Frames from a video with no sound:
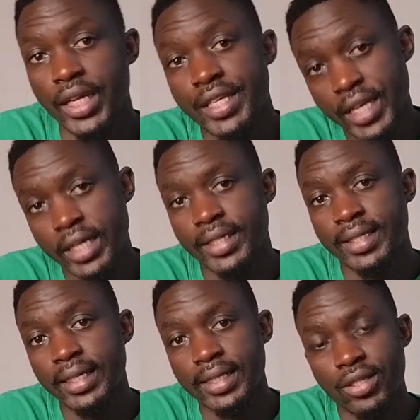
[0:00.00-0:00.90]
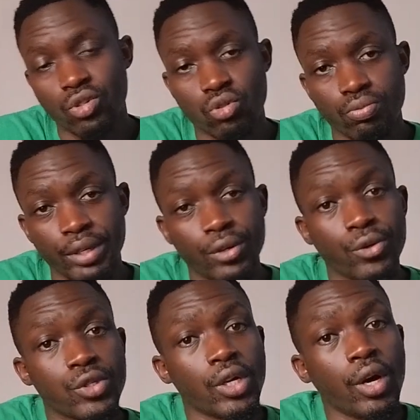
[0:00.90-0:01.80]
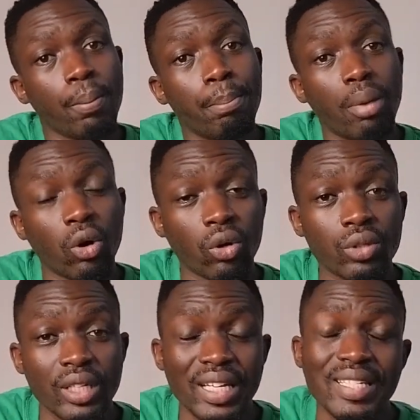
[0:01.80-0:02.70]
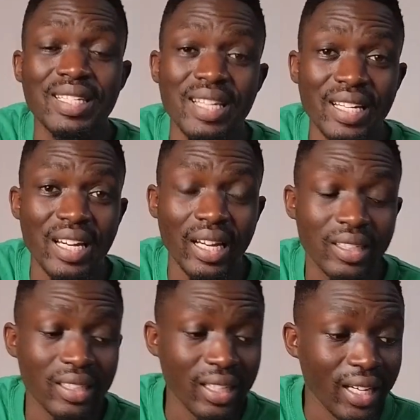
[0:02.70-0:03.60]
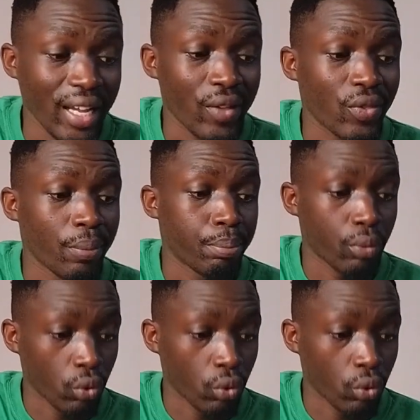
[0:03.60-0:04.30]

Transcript: Yes, that is true, because boron is needed in the